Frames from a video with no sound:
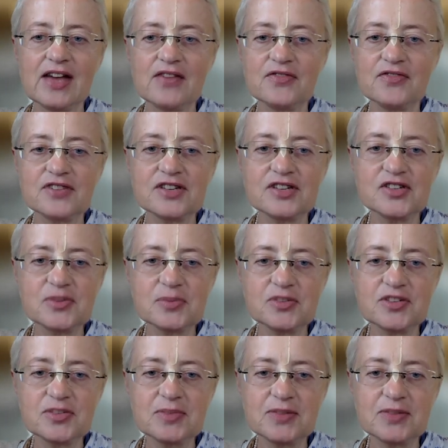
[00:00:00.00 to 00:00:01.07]
verse from
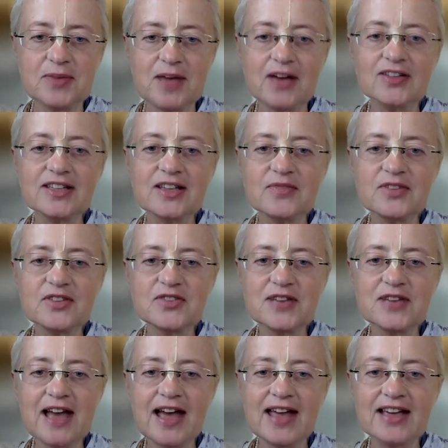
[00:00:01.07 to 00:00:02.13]
Srimad Bhagavatam, which
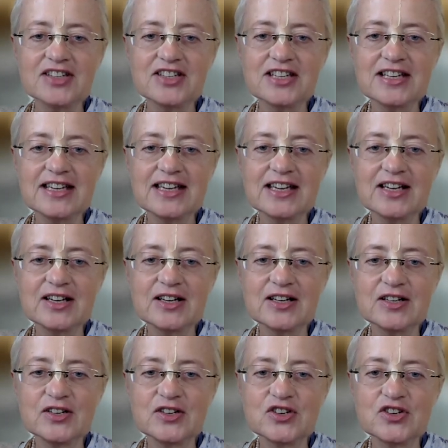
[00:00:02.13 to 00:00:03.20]
will actually
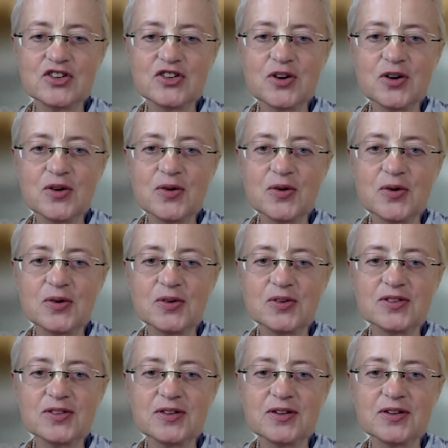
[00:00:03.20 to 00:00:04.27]
show
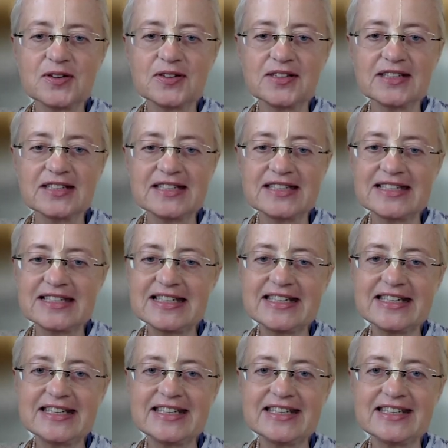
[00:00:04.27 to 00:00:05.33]
also on the
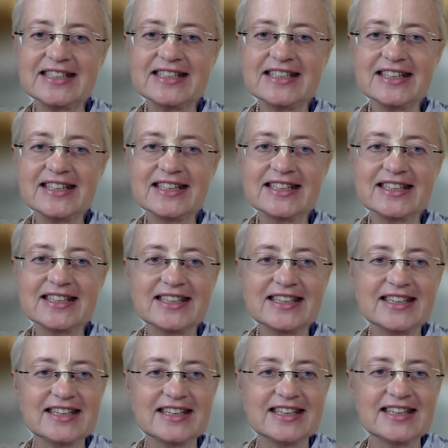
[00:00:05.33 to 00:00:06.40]
screen
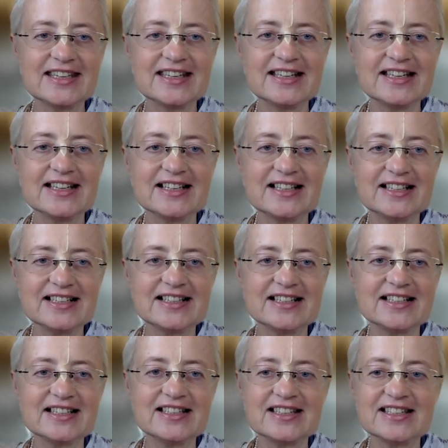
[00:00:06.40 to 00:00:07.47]

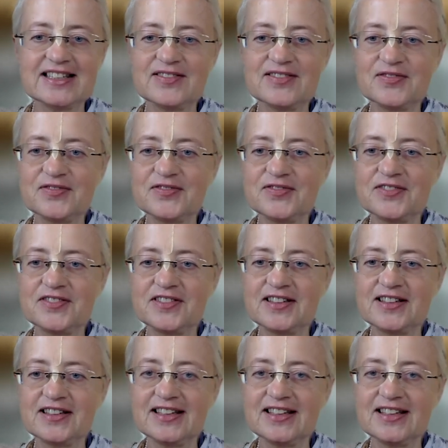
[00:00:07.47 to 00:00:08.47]
for a